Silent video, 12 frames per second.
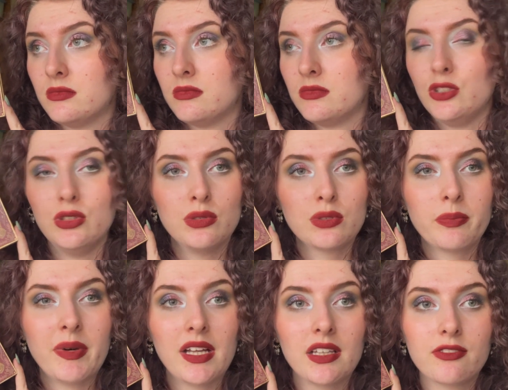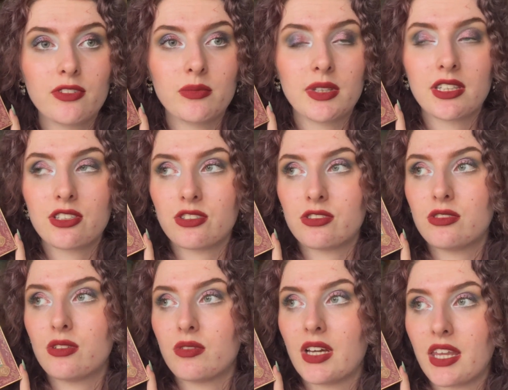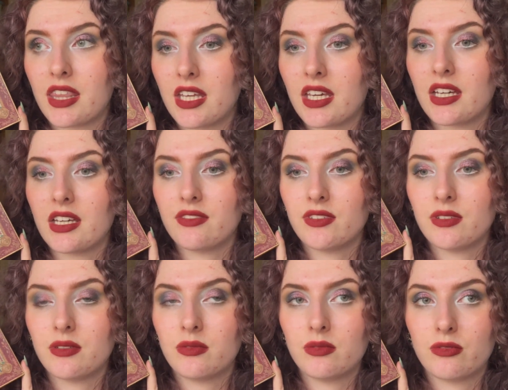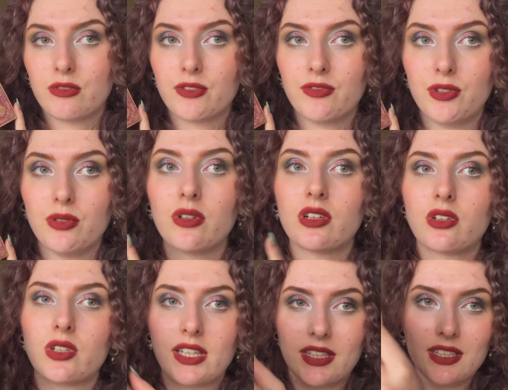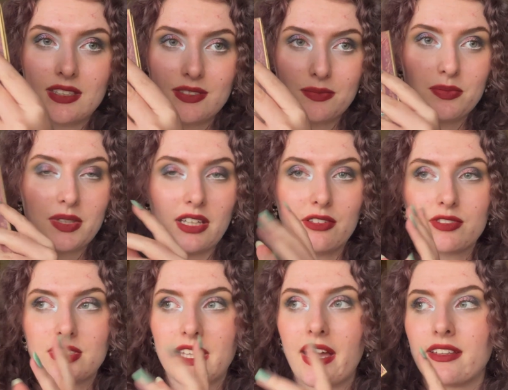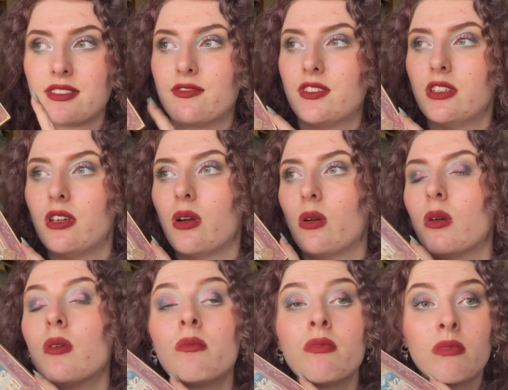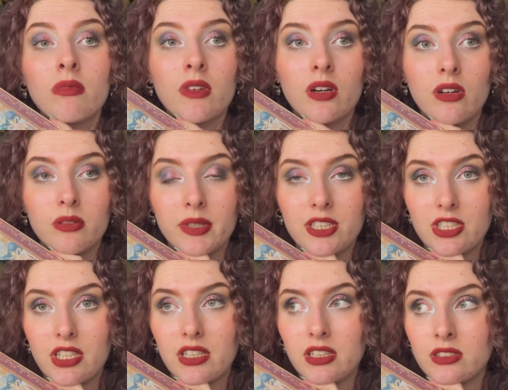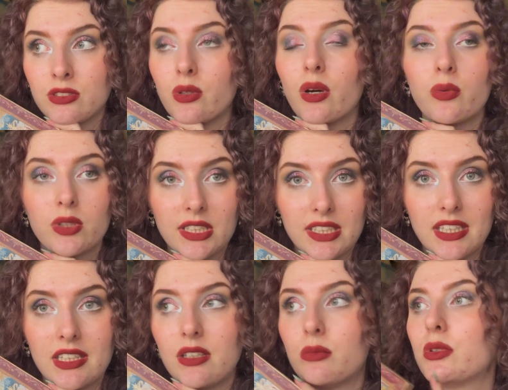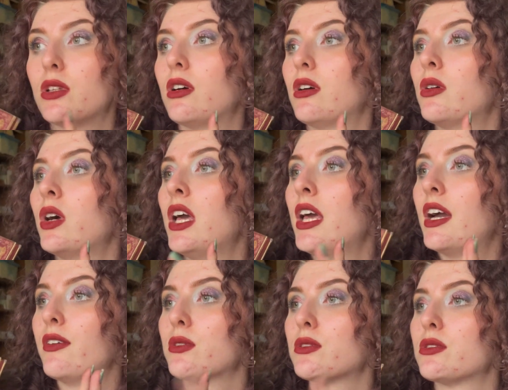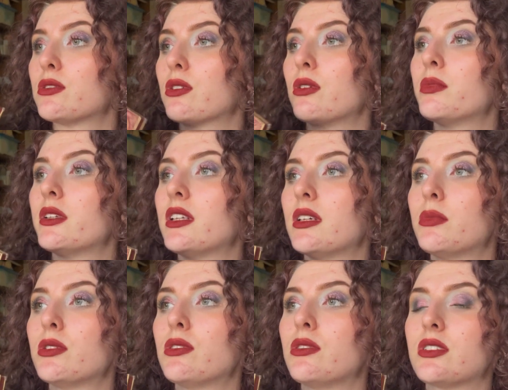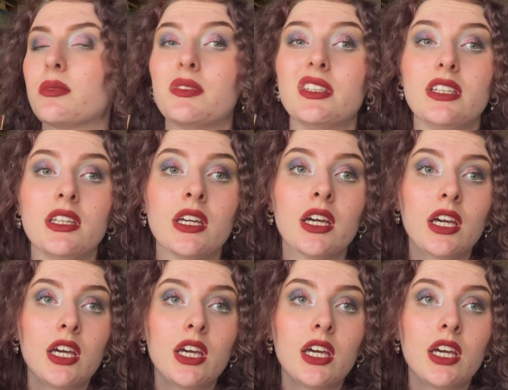nude palette from Natasha Denona. I think I have a review or like this kind of stats video on my channel, so I will link that down below. I was also completely able to use up the